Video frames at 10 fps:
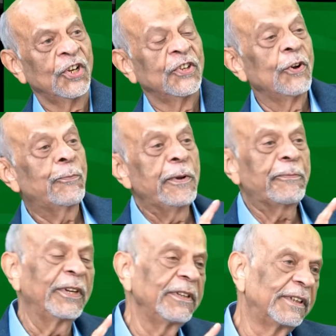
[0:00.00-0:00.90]
there were
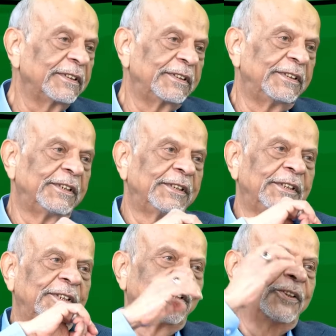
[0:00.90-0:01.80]
people
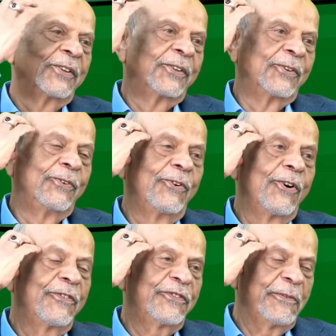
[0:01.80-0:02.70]
who
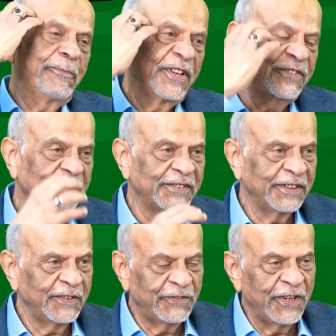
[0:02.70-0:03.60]
were of the impression
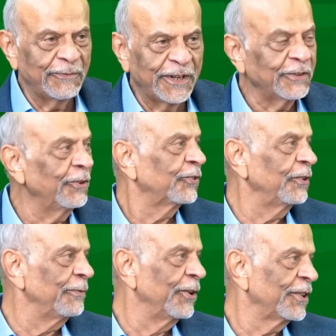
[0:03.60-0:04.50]
that if Siad Barre goes,
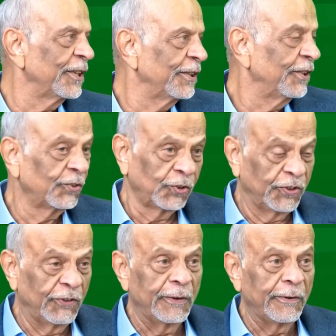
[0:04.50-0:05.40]
we'll be okay. So
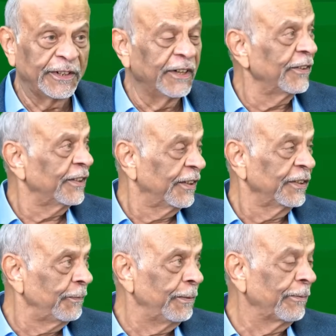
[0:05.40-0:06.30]
there were about
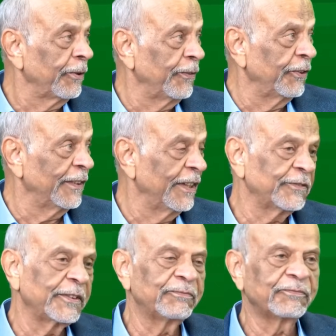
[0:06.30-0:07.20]
130 people of ours
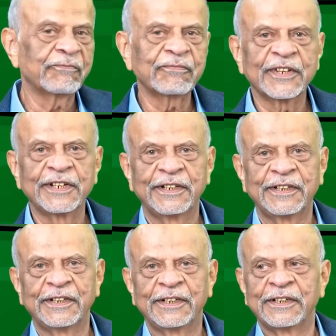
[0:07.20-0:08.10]
left.
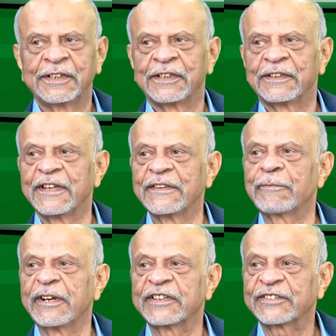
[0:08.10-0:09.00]
Then the
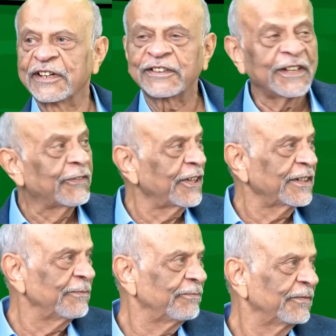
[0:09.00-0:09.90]
panic started after I
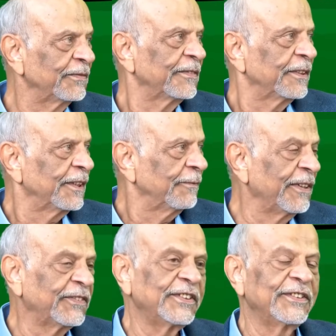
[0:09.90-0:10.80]
came.
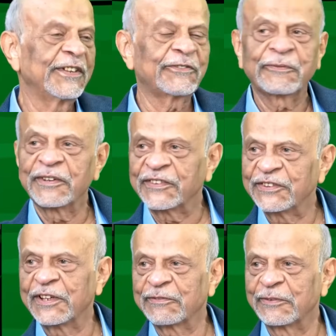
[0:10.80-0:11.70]
Messages after
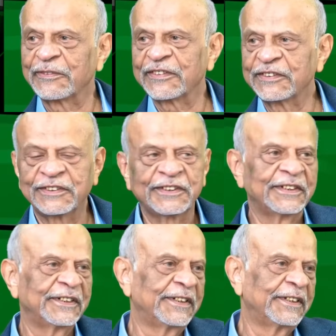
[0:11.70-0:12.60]
messages after messages.
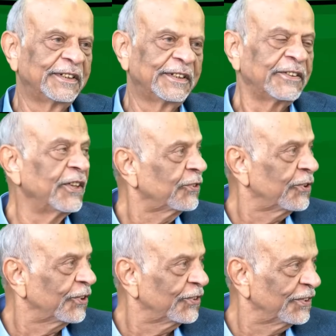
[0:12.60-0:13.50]

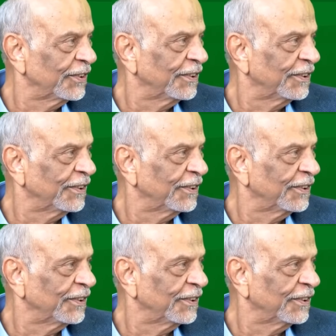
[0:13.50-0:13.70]
Rescue us.